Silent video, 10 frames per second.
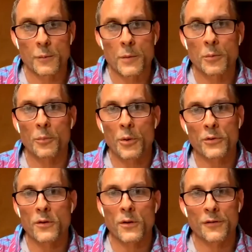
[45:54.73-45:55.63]
people at both
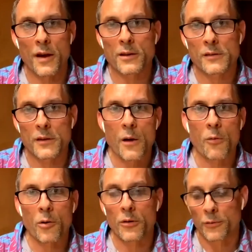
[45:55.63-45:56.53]
of those venues that I
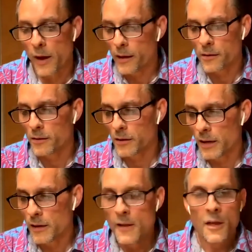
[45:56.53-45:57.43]
work with regularly.